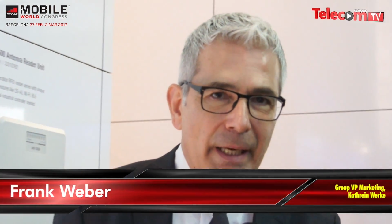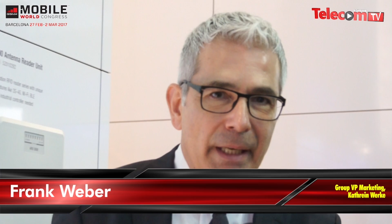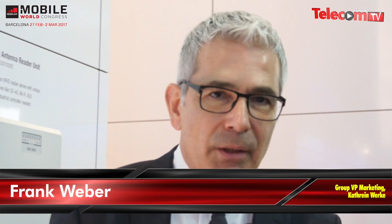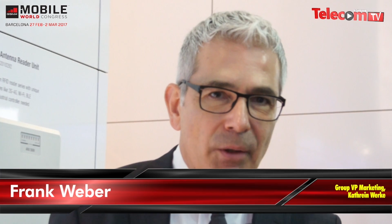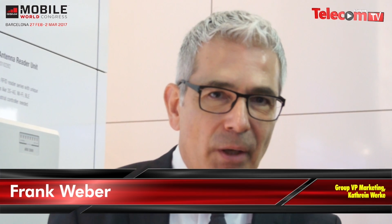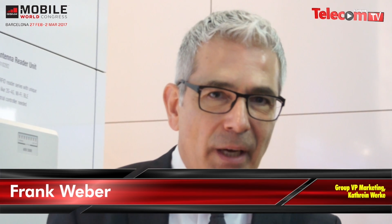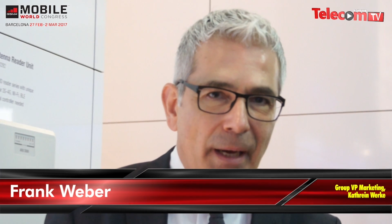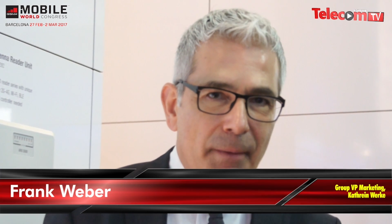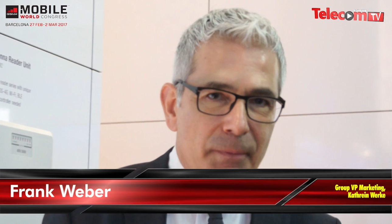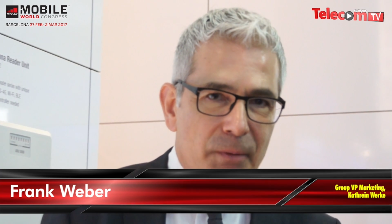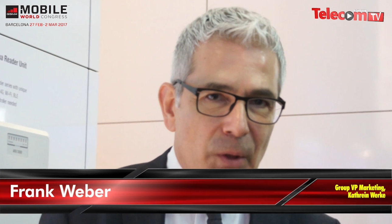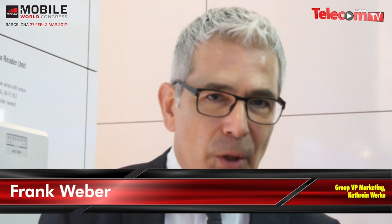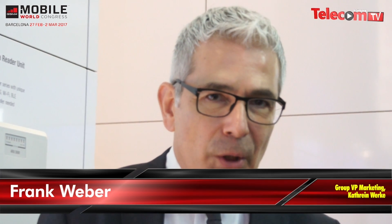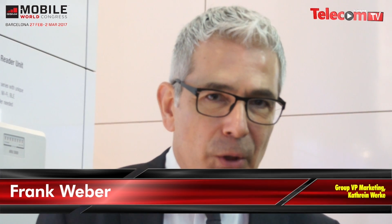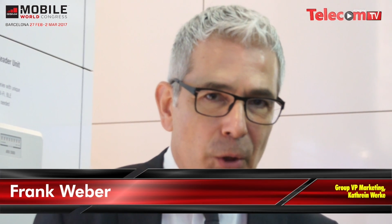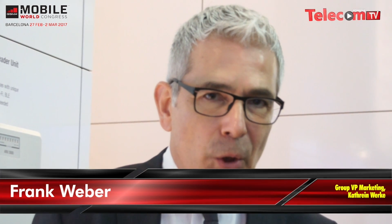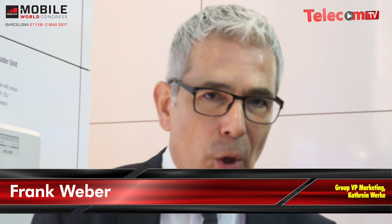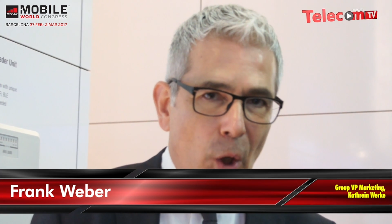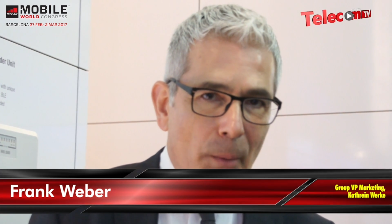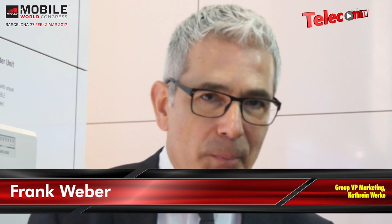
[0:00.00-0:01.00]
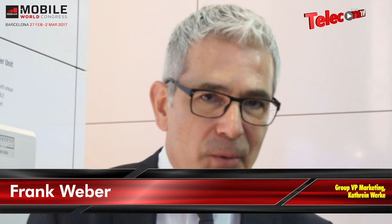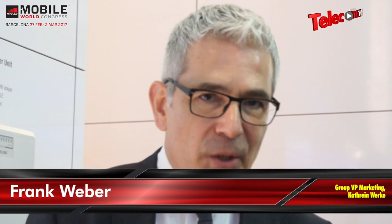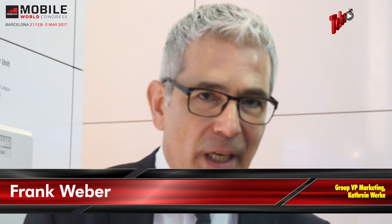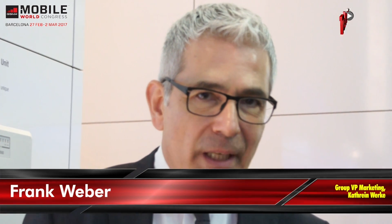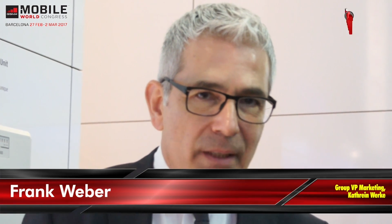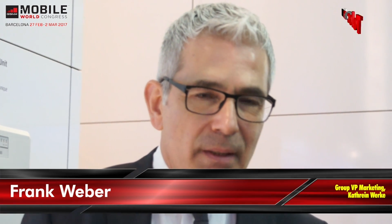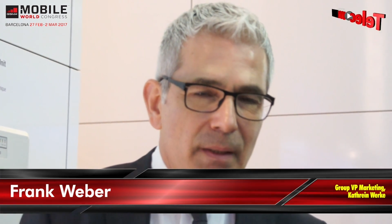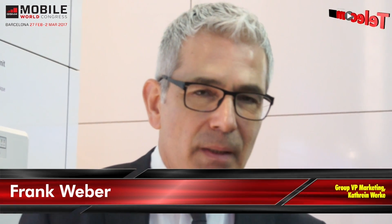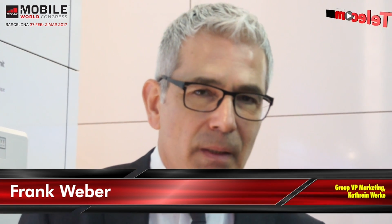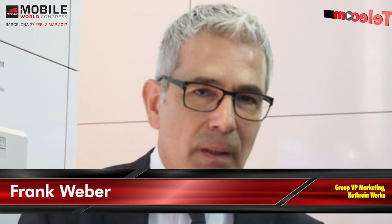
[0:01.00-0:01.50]
You have certain
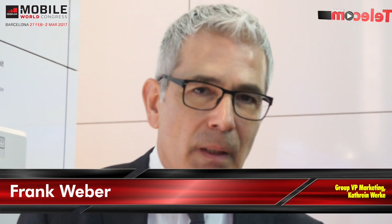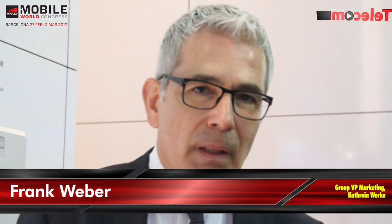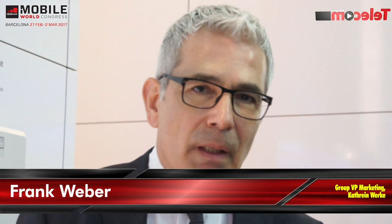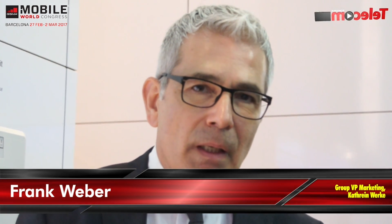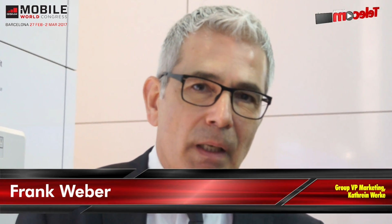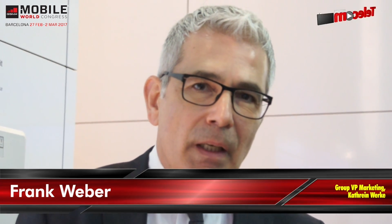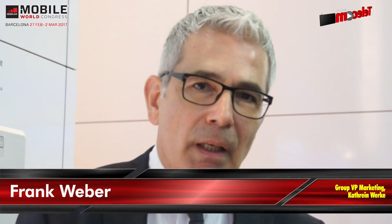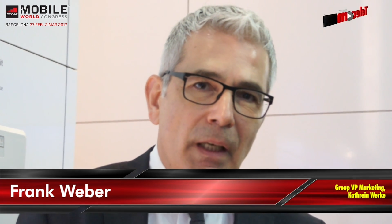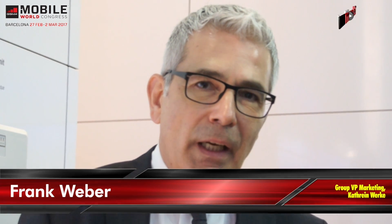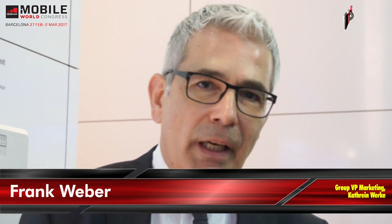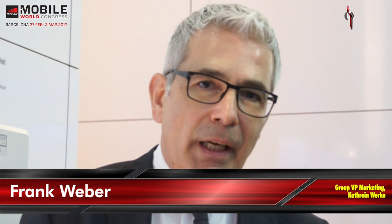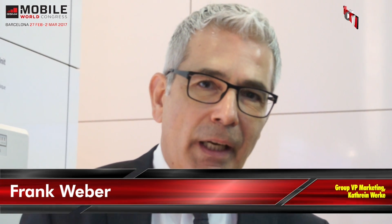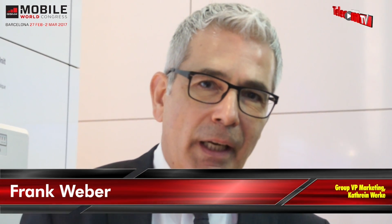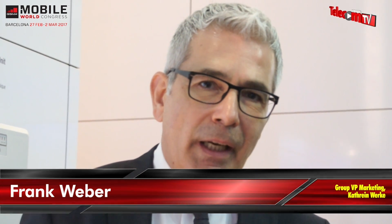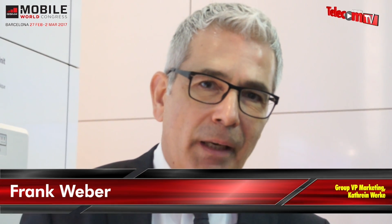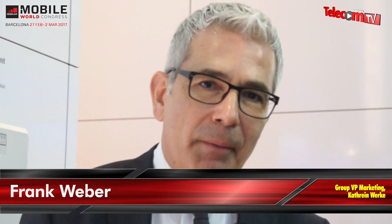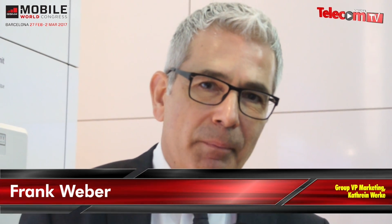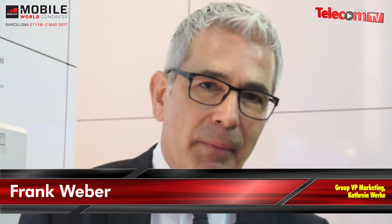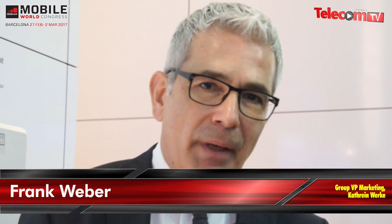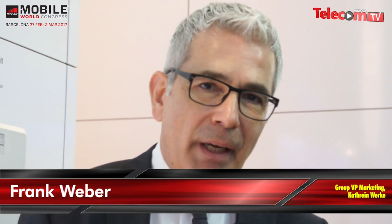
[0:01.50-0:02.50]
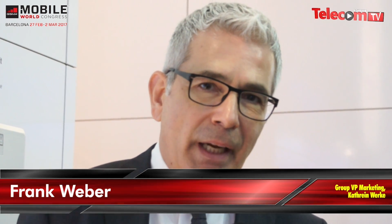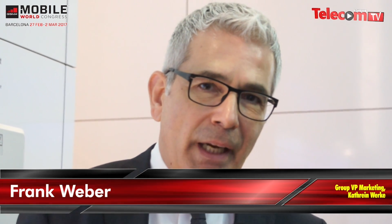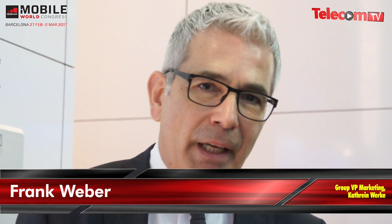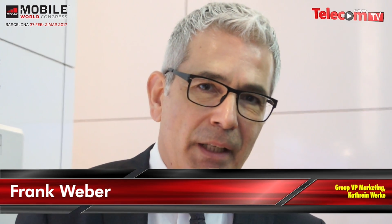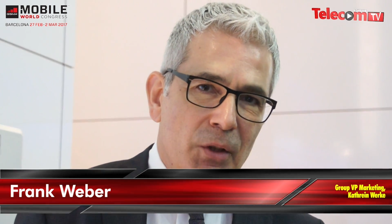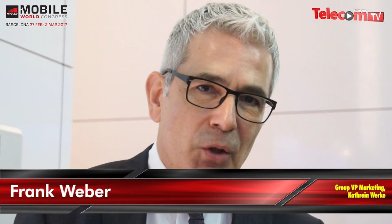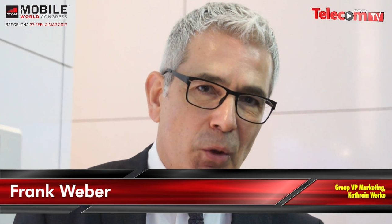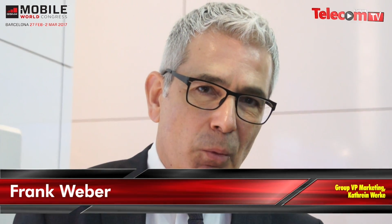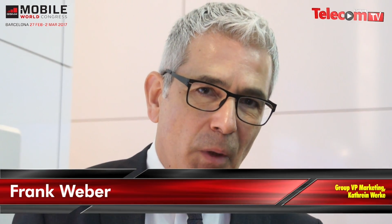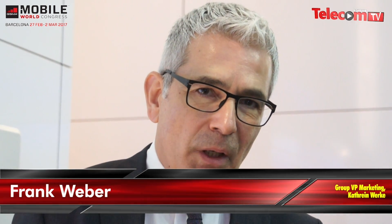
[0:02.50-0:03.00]
objects
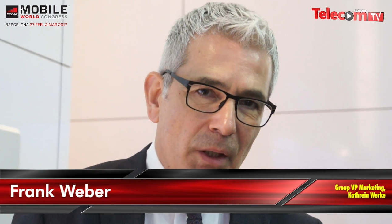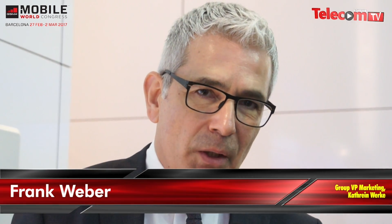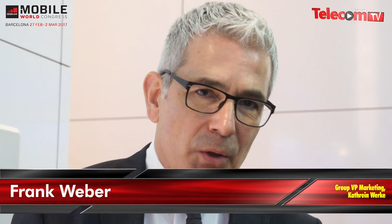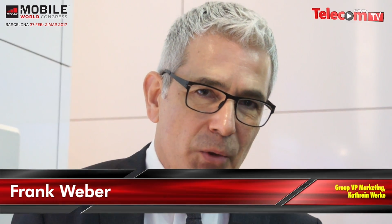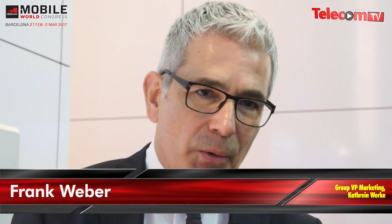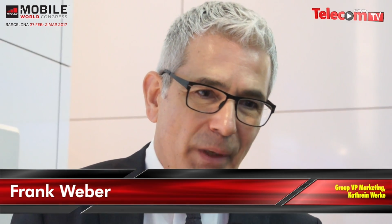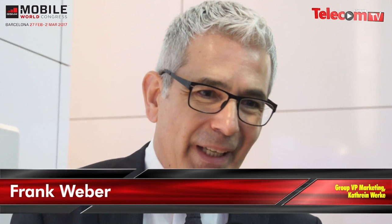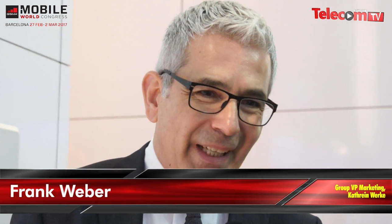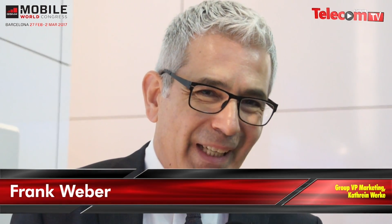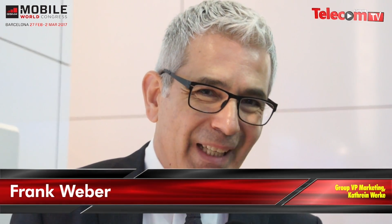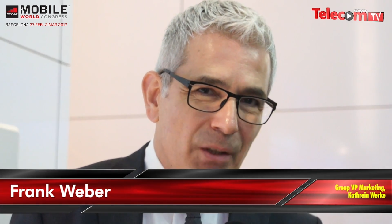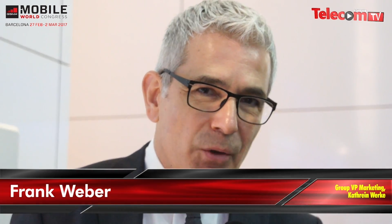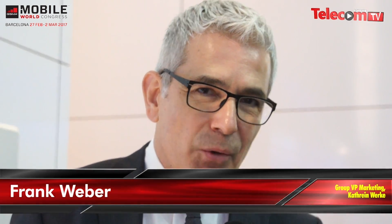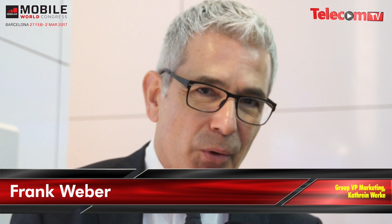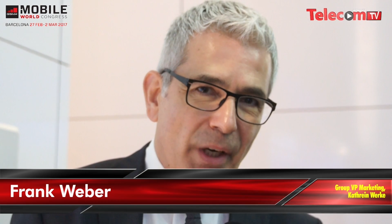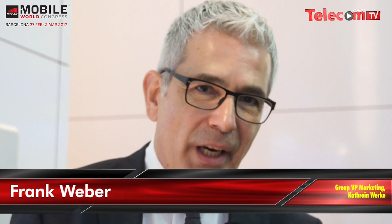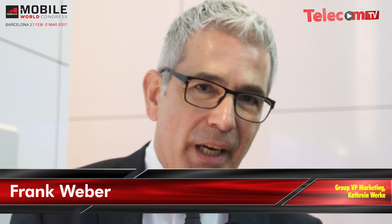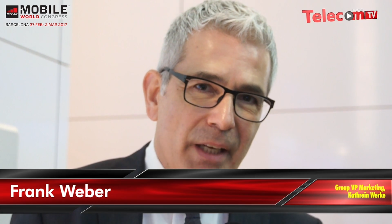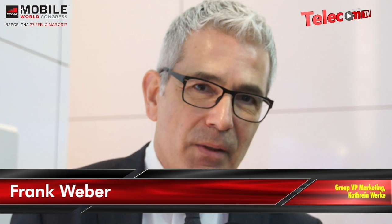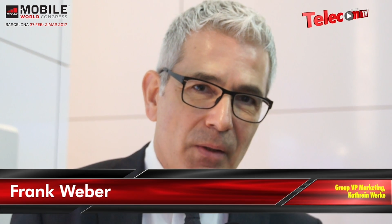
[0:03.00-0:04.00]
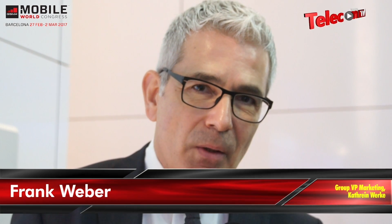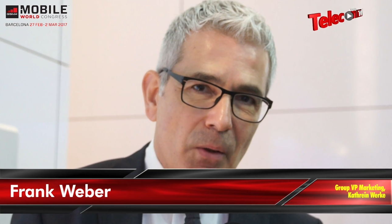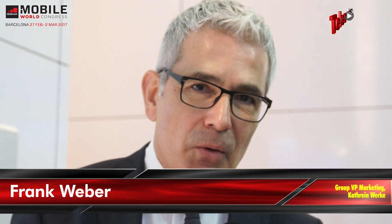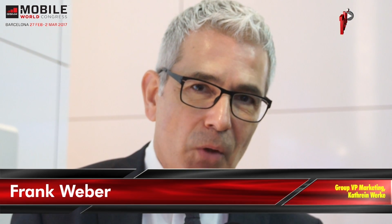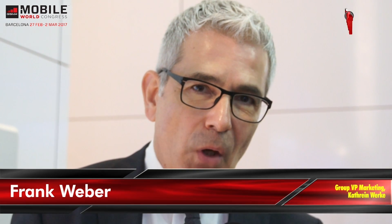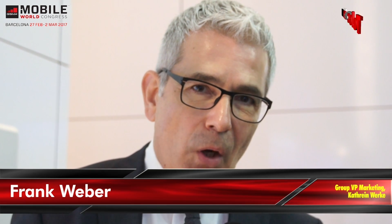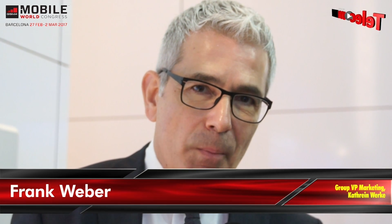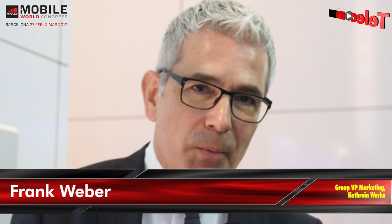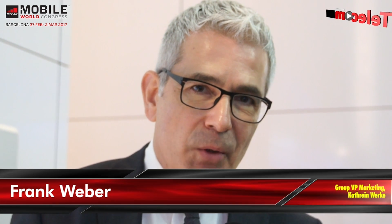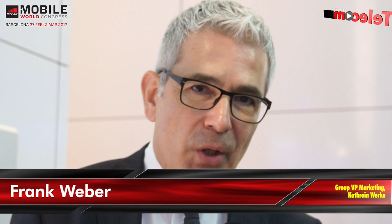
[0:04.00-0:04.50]
and you want to track and trace those
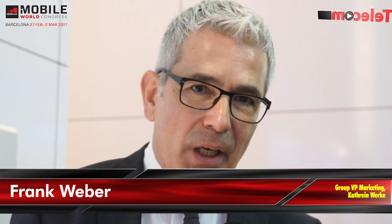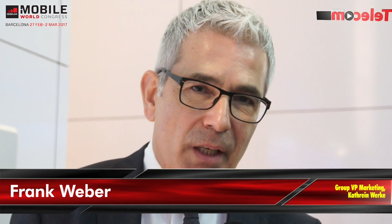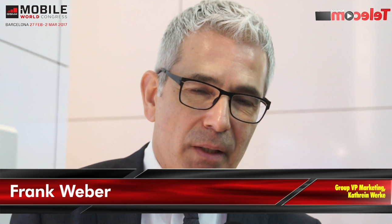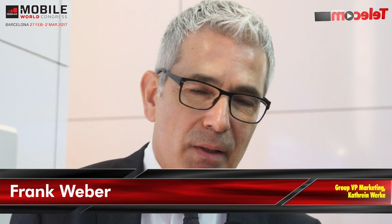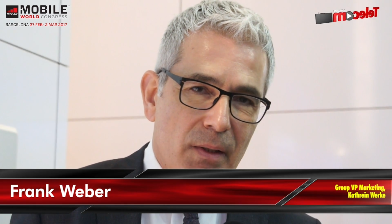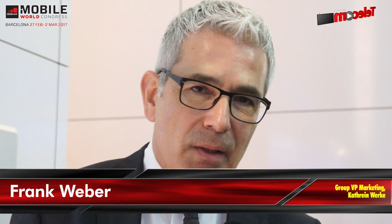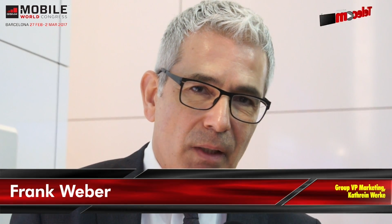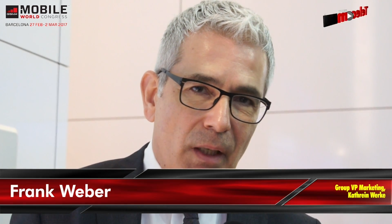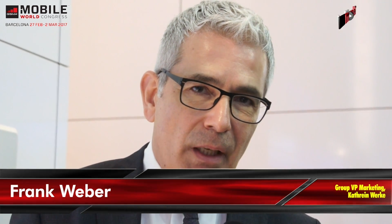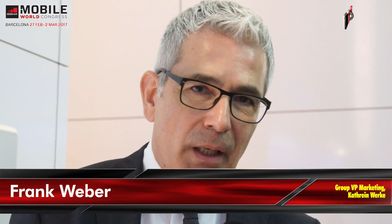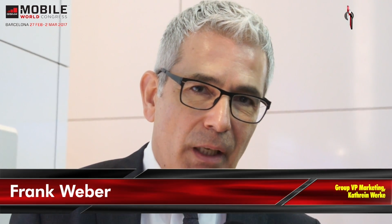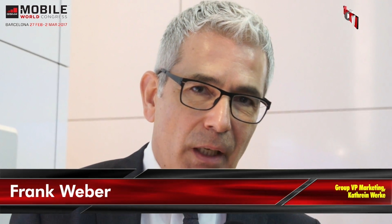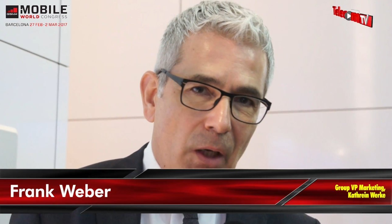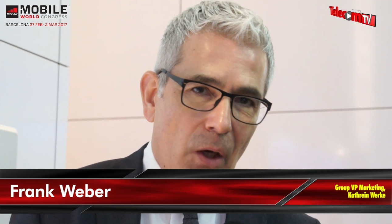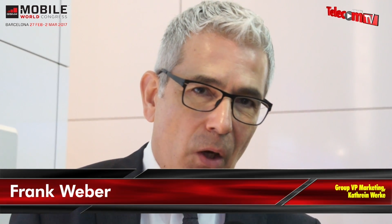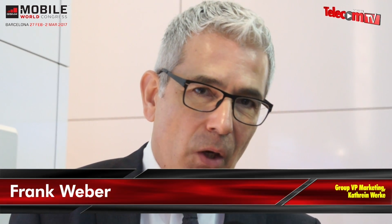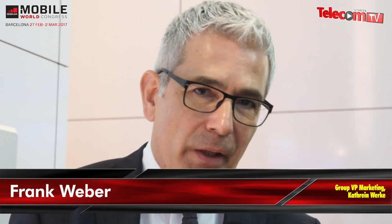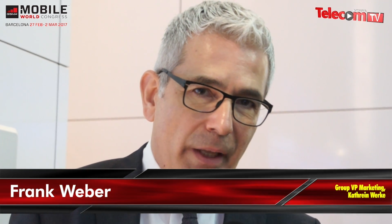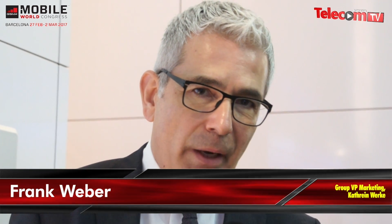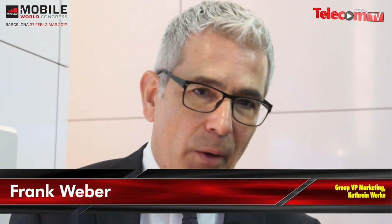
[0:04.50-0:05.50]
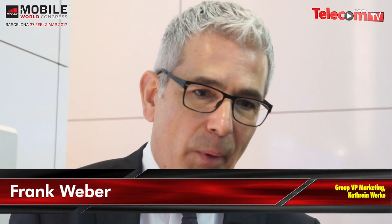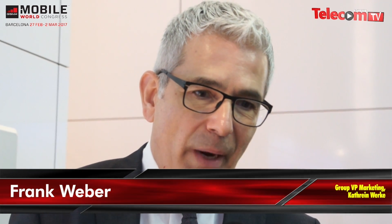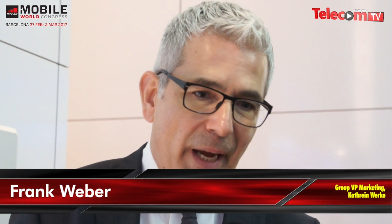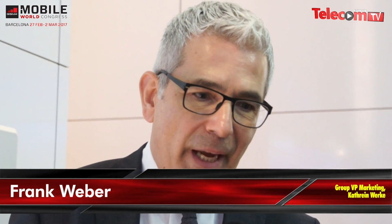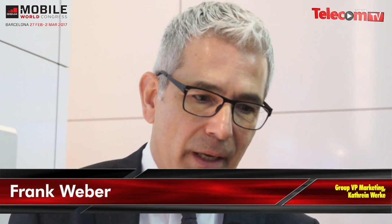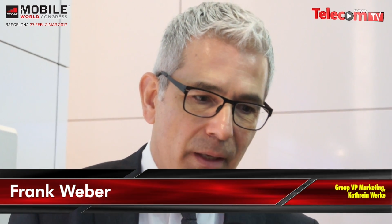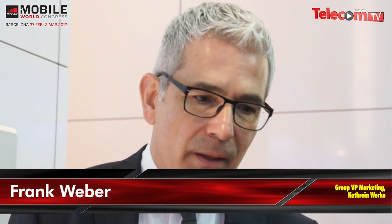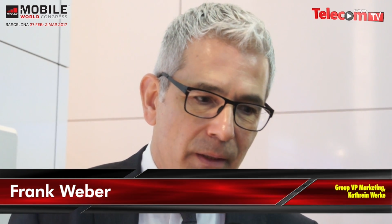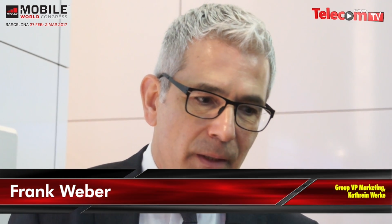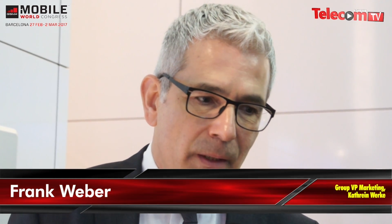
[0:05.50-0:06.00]
objects along their
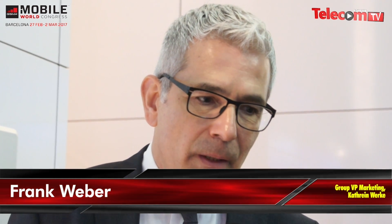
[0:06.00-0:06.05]
way.